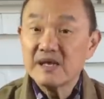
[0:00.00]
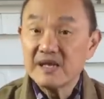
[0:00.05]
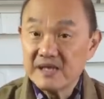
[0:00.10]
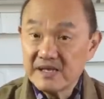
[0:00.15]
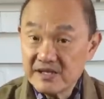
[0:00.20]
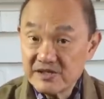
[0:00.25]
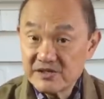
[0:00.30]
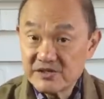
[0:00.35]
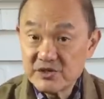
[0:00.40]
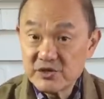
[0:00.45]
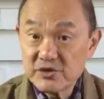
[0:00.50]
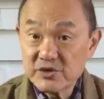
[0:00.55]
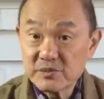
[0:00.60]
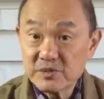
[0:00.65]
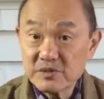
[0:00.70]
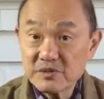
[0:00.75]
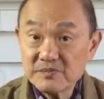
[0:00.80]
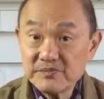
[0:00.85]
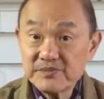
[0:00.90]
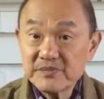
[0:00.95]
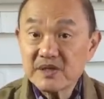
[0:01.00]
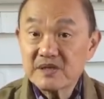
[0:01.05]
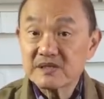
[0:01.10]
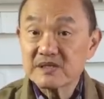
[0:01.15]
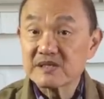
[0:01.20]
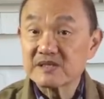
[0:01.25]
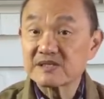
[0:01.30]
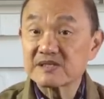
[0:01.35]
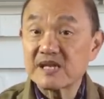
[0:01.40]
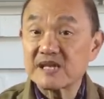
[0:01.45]
It is durable.
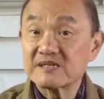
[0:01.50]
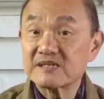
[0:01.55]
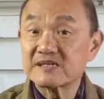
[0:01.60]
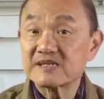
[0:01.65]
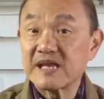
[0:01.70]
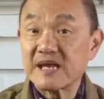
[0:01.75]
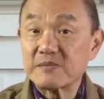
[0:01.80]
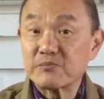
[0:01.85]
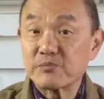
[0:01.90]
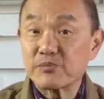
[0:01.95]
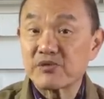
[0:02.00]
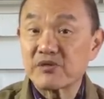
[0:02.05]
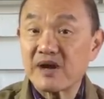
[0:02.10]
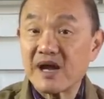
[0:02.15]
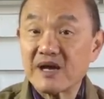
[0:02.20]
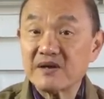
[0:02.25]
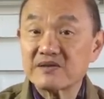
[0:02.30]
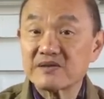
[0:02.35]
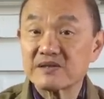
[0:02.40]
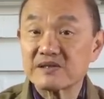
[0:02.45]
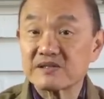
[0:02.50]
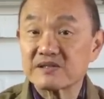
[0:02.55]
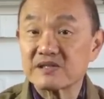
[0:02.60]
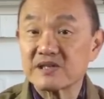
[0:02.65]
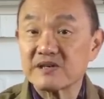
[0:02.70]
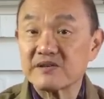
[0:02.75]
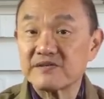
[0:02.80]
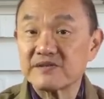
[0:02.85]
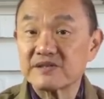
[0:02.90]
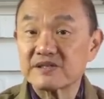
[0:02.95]
The studs stand proud of the
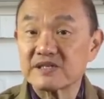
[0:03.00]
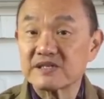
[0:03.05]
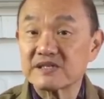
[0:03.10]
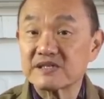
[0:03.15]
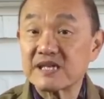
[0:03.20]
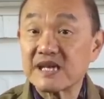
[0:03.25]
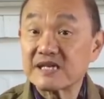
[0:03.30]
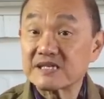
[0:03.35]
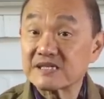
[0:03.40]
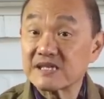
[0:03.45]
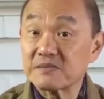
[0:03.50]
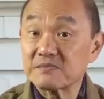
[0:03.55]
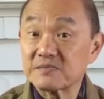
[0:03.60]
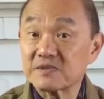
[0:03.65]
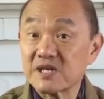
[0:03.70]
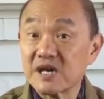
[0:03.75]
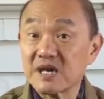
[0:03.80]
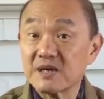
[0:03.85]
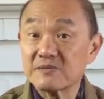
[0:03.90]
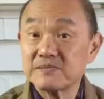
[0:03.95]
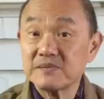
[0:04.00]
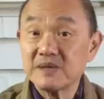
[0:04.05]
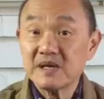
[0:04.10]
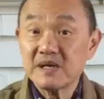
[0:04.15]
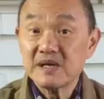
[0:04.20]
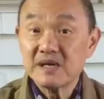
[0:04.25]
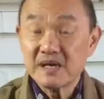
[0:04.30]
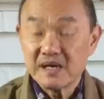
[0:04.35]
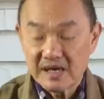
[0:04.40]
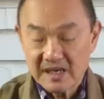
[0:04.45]
surface and take some time
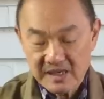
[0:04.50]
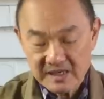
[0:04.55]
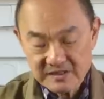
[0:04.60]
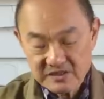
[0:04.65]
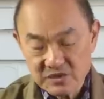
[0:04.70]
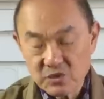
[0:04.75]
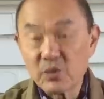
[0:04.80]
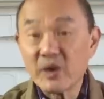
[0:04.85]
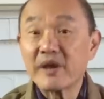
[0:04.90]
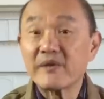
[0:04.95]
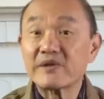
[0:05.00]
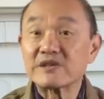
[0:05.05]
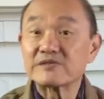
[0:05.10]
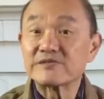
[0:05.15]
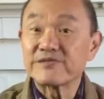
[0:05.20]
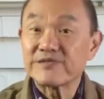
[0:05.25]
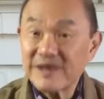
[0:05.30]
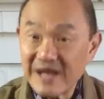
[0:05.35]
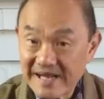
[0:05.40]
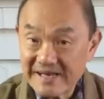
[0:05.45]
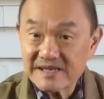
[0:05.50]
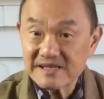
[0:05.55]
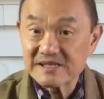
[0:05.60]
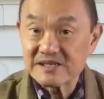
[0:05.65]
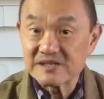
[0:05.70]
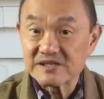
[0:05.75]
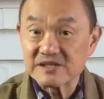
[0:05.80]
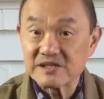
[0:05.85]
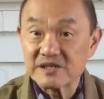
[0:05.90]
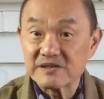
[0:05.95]
to wear as flat as
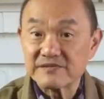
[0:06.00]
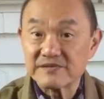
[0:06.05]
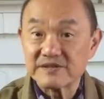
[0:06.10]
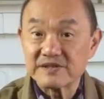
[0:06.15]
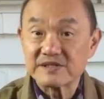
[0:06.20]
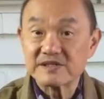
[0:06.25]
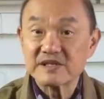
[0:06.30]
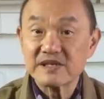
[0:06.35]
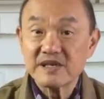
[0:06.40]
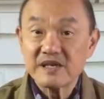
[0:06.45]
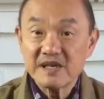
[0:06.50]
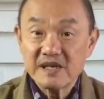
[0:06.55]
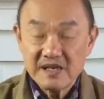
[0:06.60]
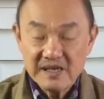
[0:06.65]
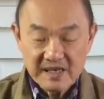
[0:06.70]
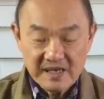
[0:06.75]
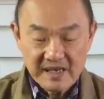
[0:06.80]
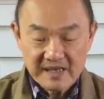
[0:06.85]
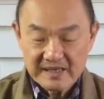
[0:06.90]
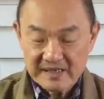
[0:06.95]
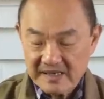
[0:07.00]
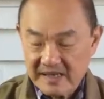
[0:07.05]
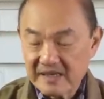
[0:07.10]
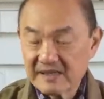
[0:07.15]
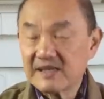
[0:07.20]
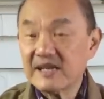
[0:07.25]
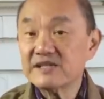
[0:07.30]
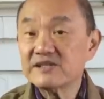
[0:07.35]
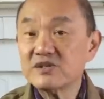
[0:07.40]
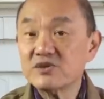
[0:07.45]
the surface. And
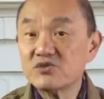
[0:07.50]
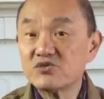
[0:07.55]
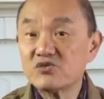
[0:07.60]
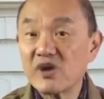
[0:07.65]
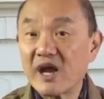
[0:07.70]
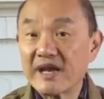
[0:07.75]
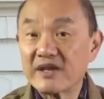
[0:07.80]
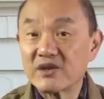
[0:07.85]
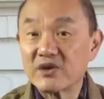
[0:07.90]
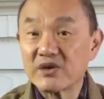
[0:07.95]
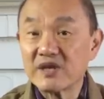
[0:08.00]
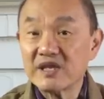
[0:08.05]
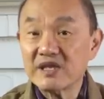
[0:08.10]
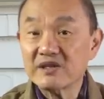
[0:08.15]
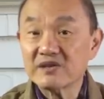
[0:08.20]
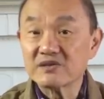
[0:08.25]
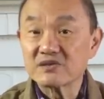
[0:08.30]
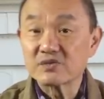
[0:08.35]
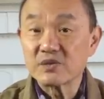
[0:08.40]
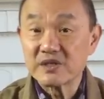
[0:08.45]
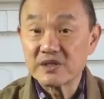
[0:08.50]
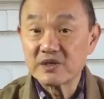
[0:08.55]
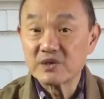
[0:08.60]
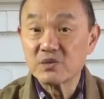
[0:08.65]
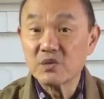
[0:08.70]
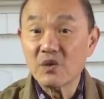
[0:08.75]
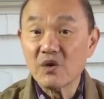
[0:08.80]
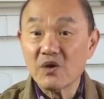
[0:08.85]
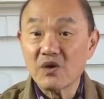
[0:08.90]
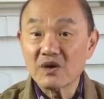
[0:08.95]
unless you drag your heels when you
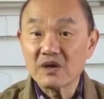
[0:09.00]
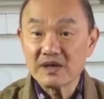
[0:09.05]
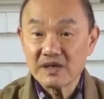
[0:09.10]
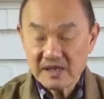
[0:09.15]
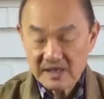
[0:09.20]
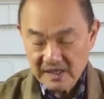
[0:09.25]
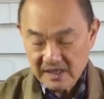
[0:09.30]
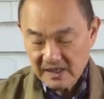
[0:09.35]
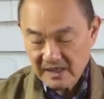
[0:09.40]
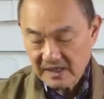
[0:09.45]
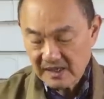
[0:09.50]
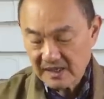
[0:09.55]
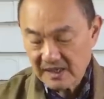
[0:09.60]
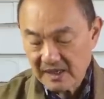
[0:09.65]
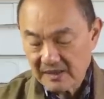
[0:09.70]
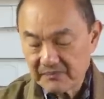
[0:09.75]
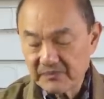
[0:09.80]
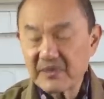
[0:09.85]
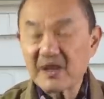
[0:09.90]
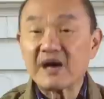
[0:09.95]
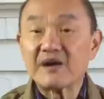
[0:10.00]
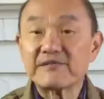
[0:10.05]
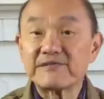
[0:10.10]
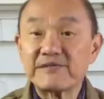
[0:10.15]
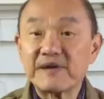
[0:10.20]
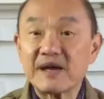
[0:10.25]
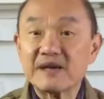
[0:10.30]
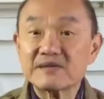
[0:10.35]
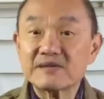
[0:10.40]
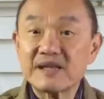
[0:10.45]
walk, I
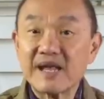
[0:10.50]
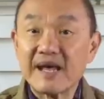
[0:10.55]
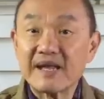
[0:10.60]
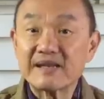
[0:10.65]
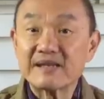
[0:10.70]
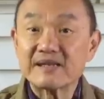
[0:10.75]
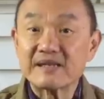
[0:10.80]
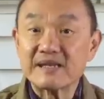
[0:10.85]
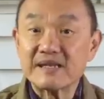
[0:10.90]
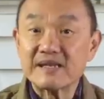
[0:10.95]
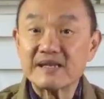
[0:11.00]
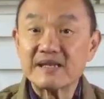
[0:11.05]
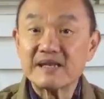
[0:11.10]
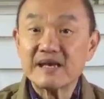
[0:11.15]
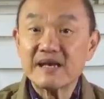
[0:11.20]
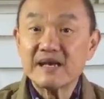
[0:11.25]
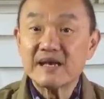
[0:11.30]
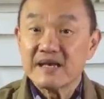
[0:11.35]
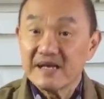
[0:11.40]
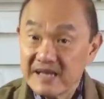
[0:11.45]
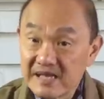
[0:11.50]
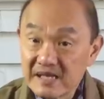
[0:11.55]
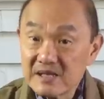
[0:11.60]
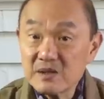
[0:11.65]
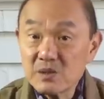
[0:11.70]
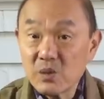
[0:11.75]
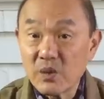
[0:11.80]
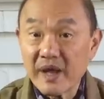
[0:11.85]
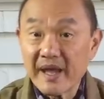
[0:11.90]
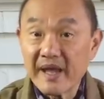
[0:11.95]
found that the
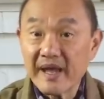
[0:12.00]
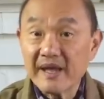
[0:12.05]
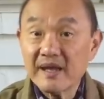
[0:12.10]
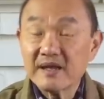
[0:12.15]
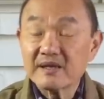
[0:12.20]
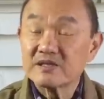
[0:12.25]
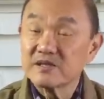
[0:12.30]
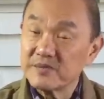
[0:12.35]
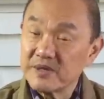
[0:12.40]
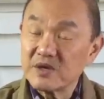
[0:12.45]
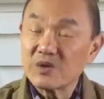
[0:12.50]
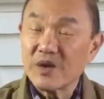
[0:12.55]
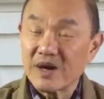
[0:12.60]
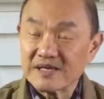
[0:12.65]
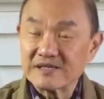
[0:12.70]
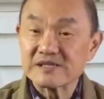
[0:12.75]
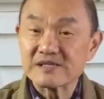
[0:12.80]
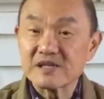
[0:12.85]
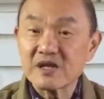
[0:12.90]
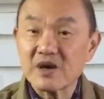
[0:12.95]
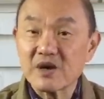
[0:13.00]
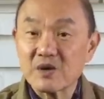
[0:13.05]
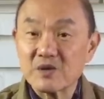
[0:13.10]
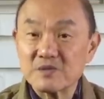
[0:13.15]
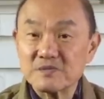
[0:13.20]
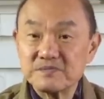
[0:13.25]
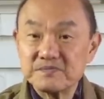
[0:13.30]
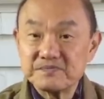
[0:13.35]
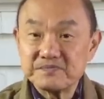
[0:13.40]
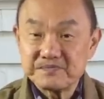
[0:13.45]
heel wear to be quite
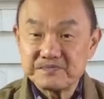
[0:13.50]
slow.